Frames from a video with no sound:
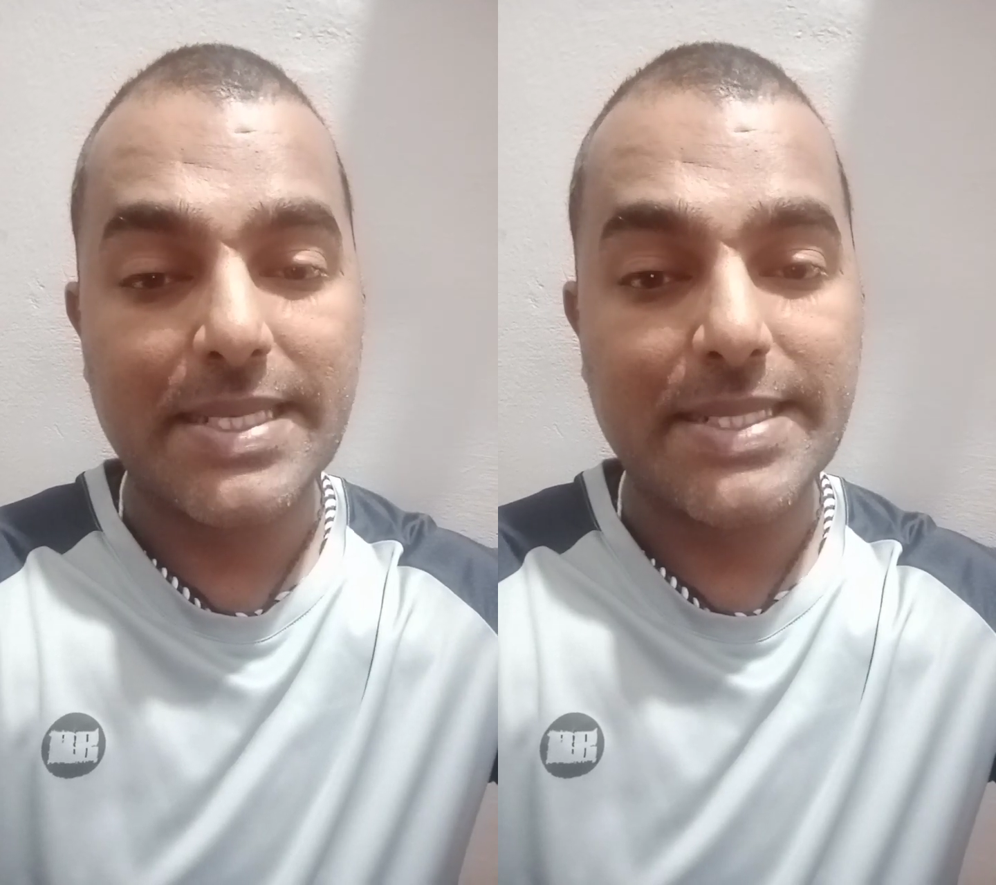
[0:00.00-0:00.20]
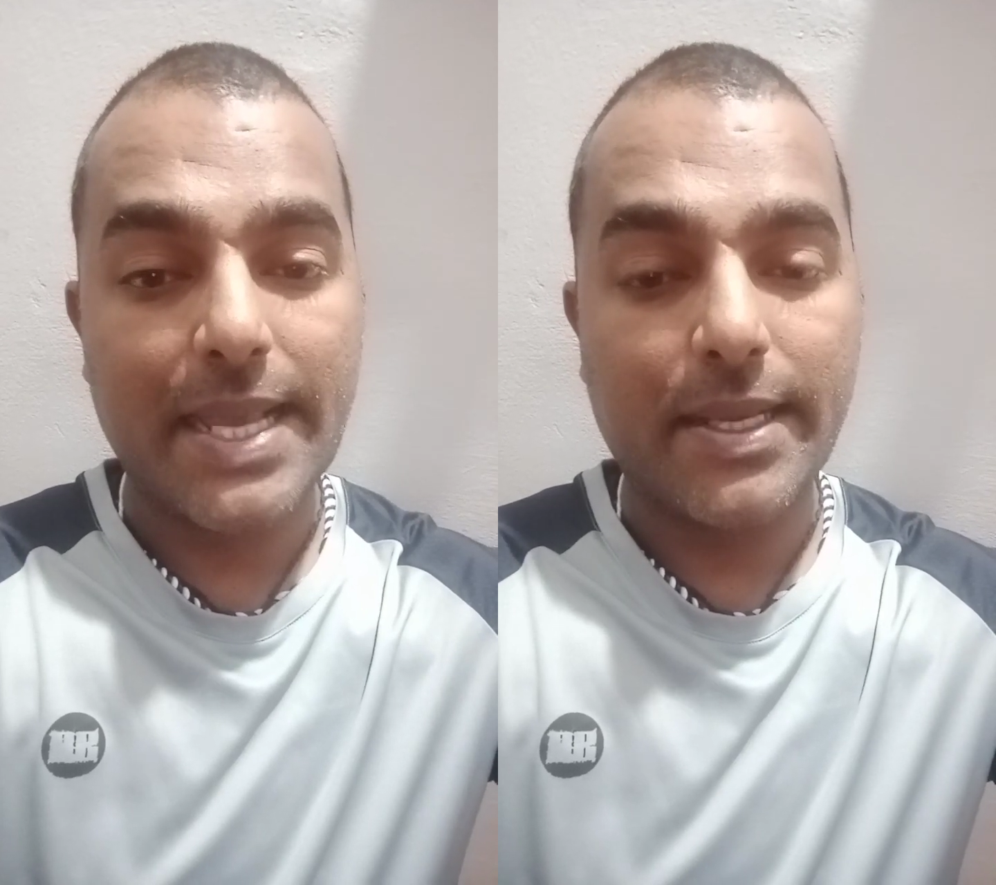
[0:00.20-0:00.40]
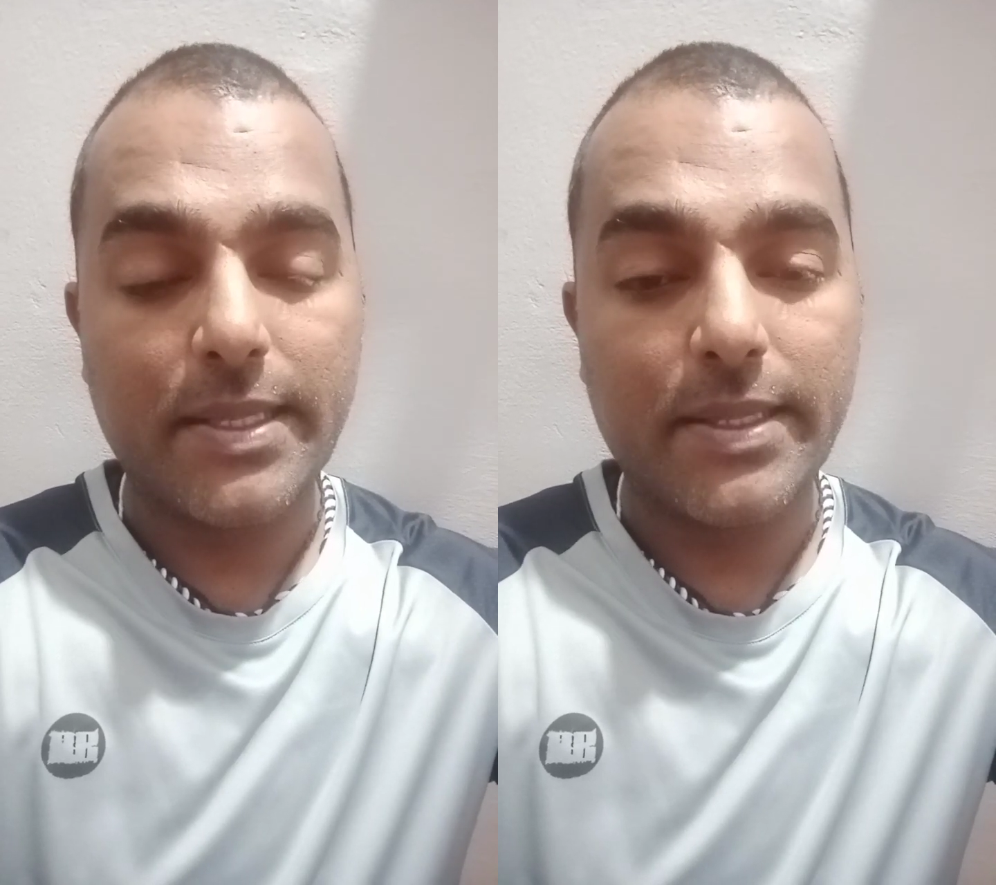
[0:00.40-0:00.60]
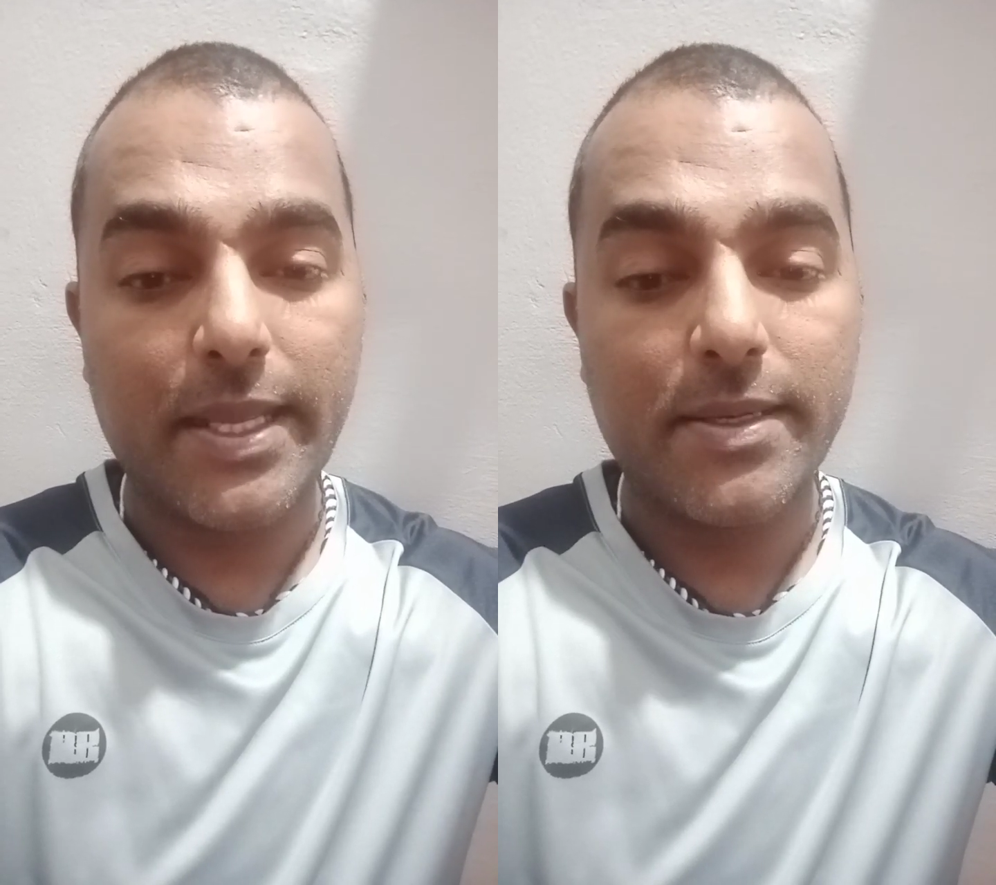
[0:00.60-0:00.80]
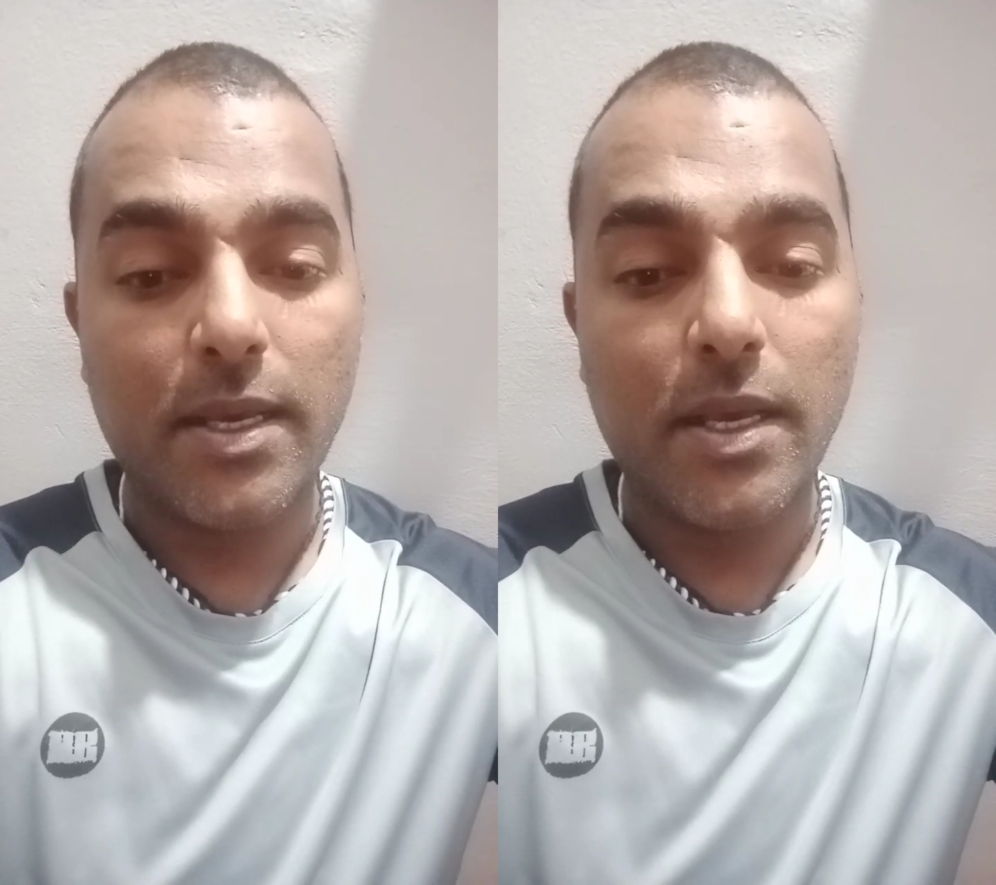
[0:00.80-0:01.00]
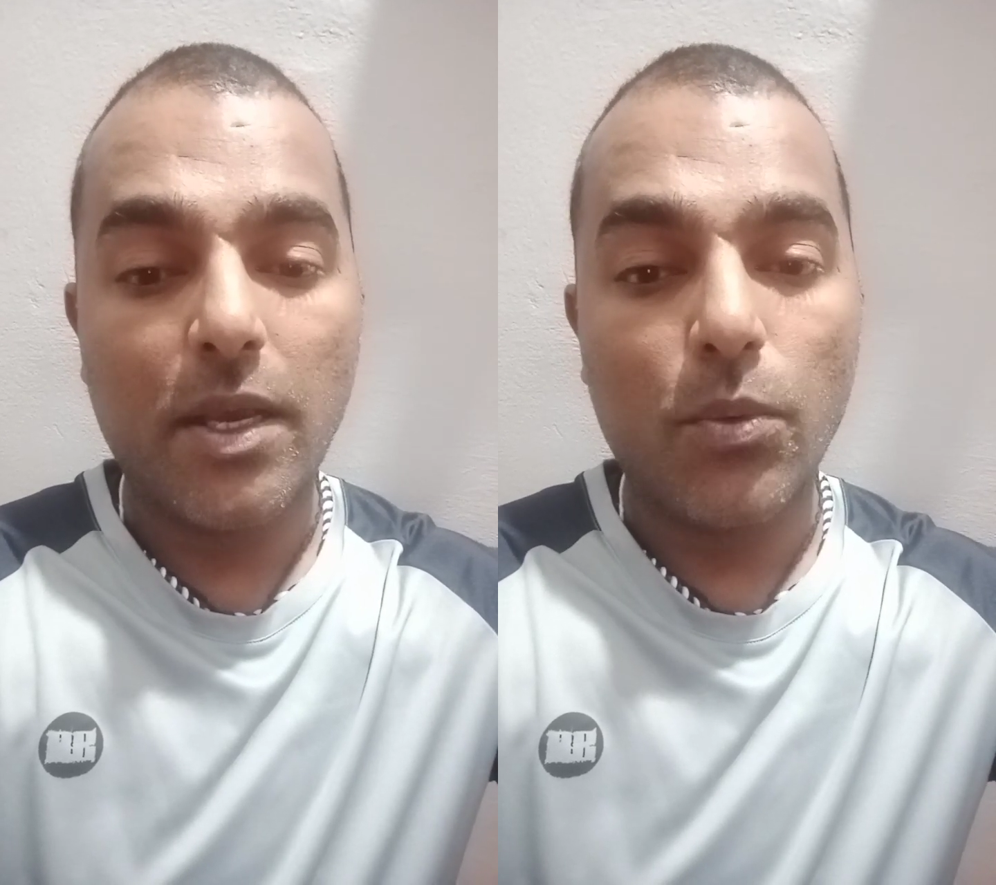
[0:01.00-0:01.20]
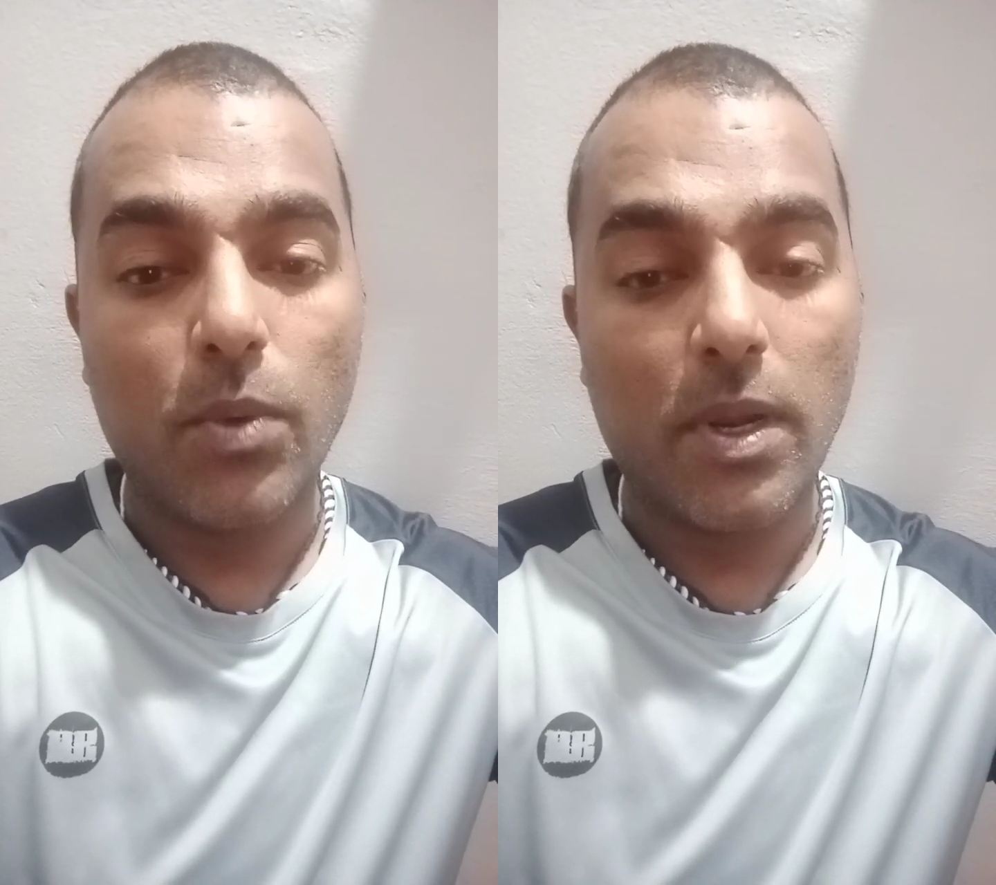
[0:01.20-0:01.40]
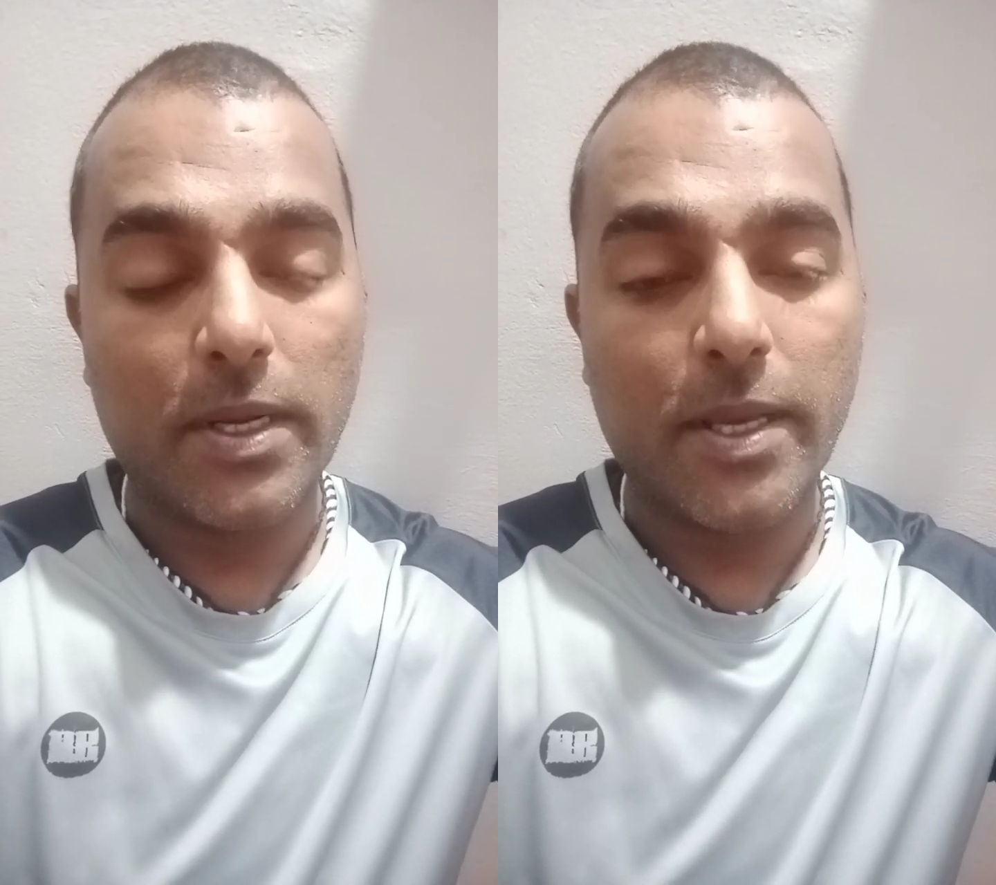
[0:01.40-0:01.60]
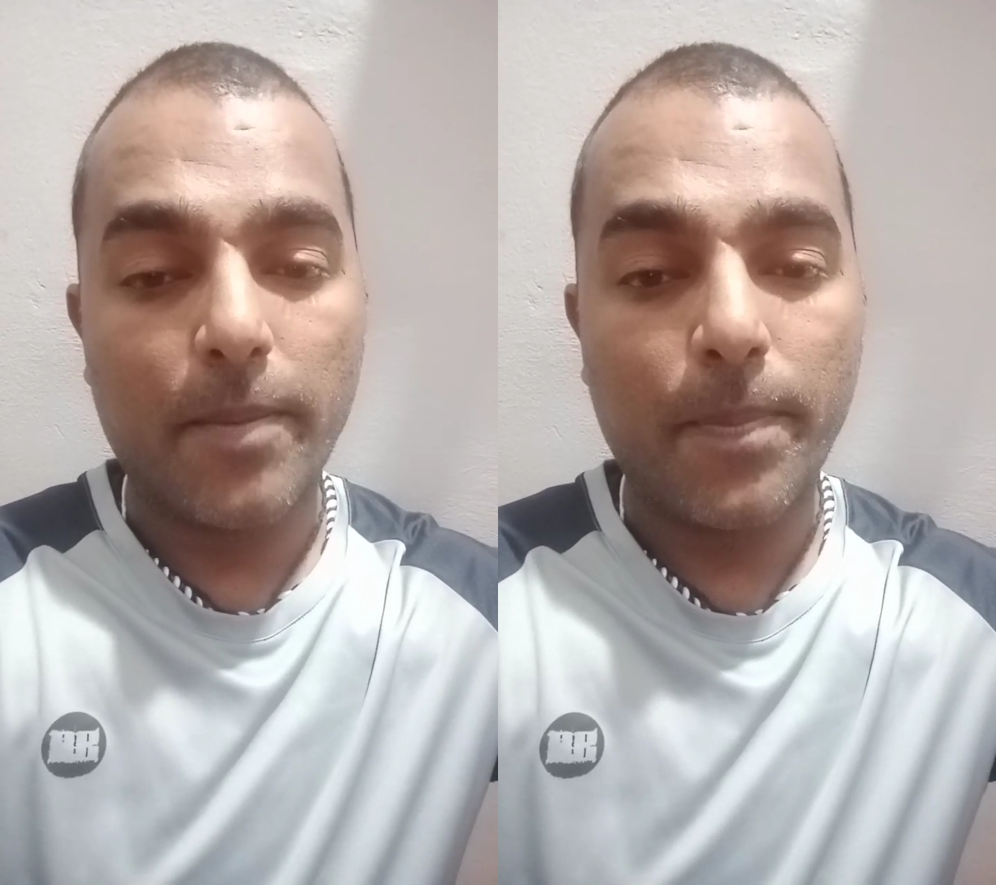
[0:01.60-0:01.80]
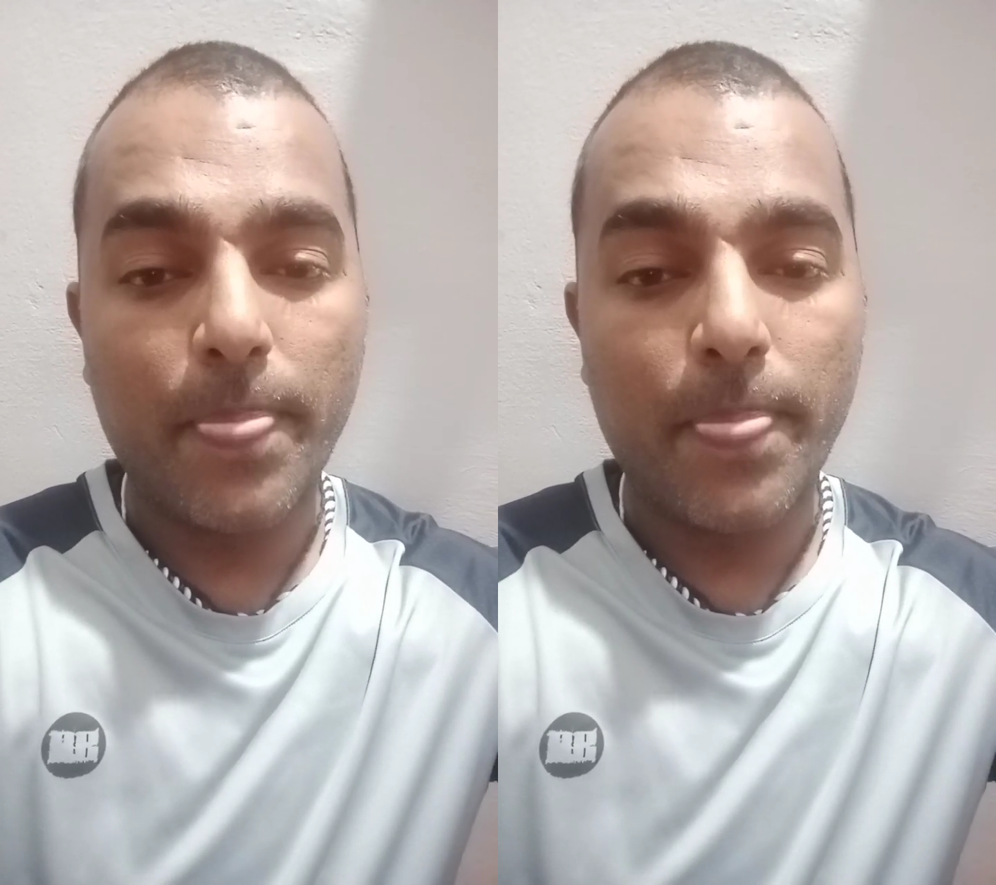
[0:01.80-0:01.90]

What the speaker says: attack in that World Cup.